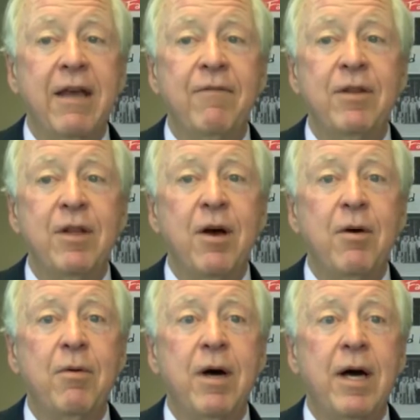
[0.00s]
even
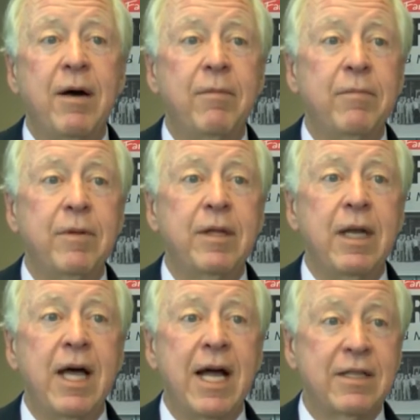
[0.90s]
though uh,
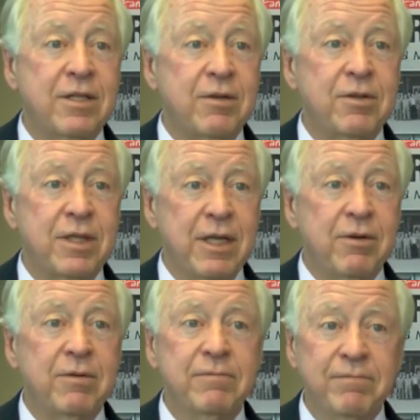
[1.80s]
the lots are
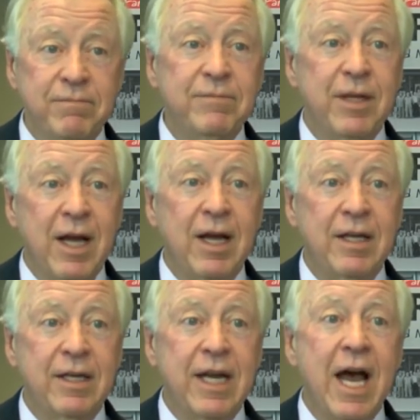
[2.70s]
still
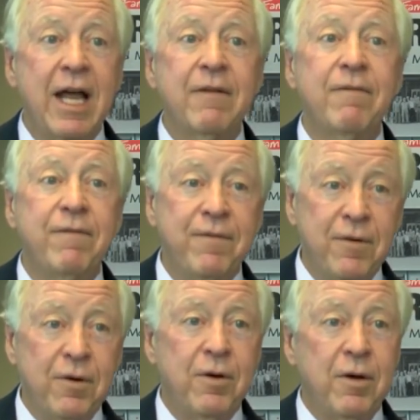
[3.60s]
uh, not
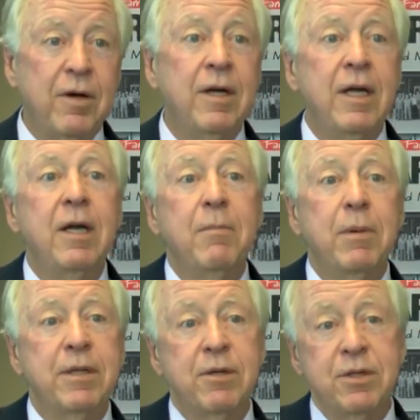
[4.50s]
full,
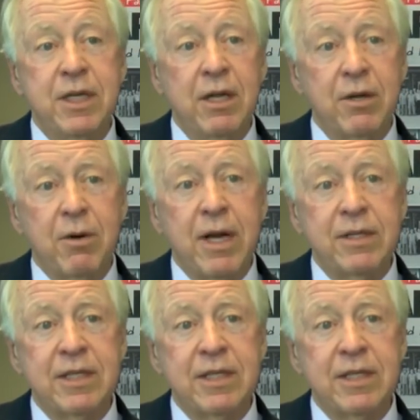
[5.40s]
but they're still a great